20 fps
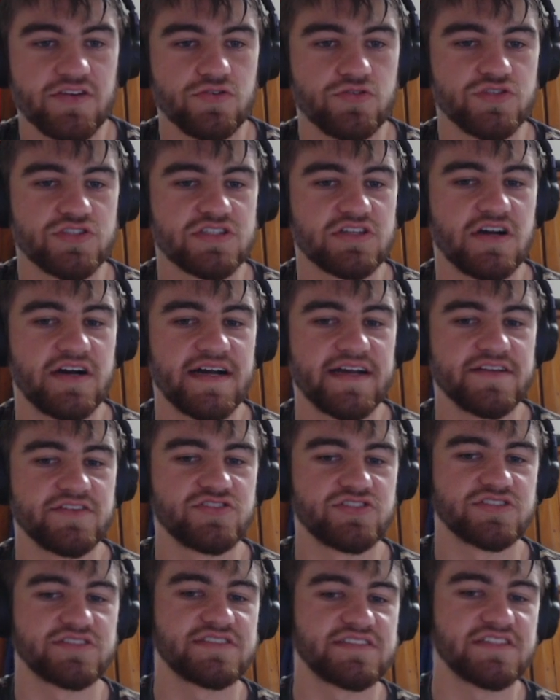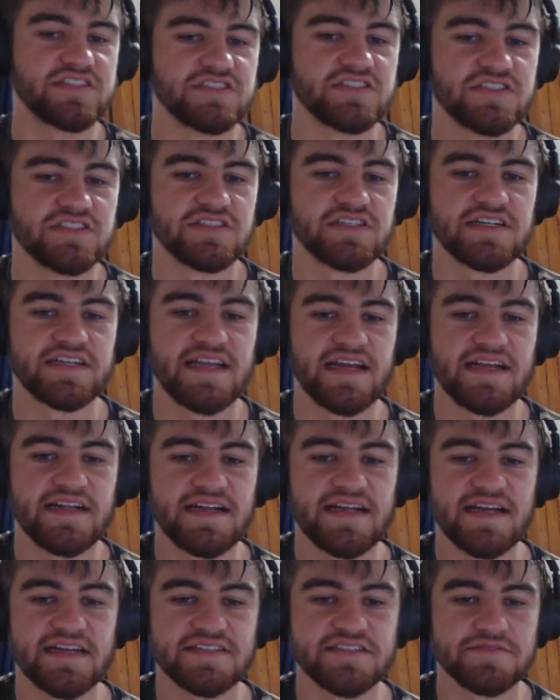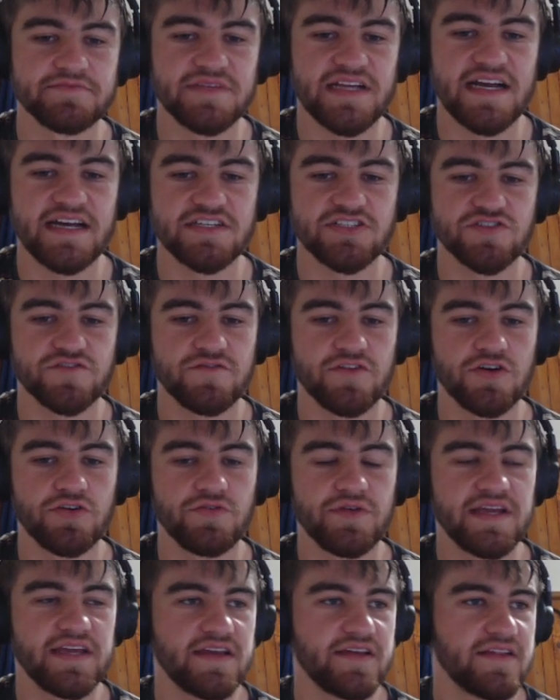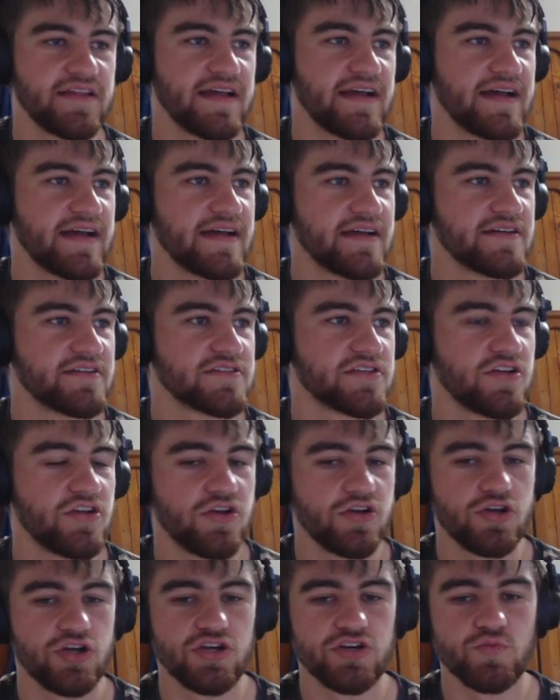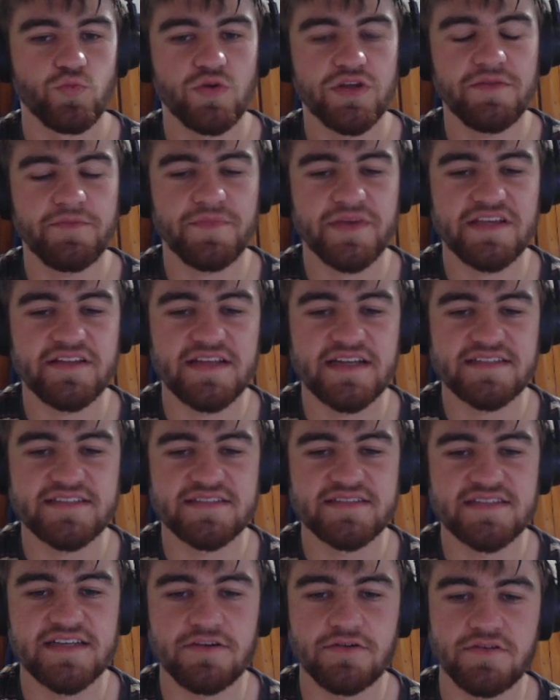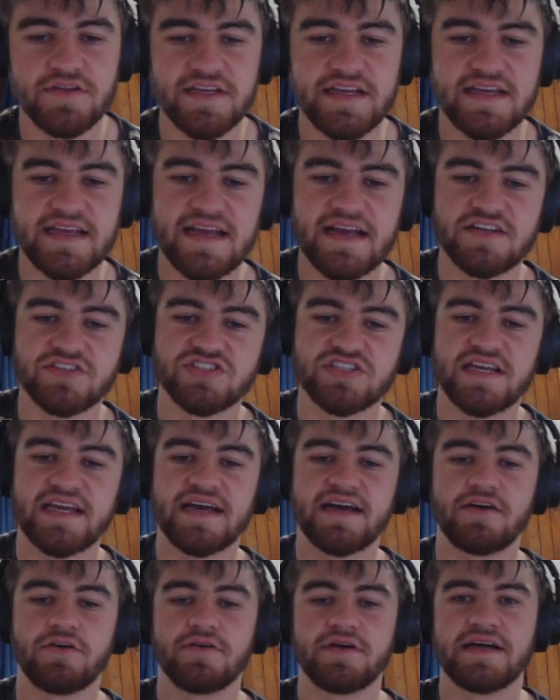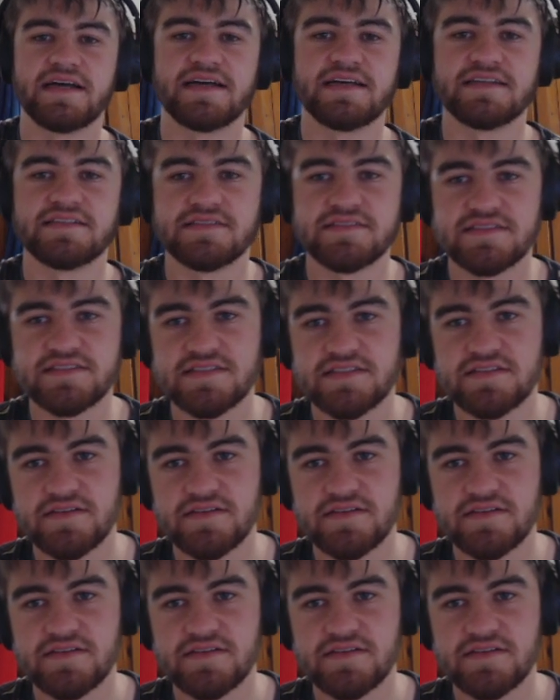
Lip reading: good guy just to, again, get some cash flow in at, wouldn't be necessarily a cash cow, as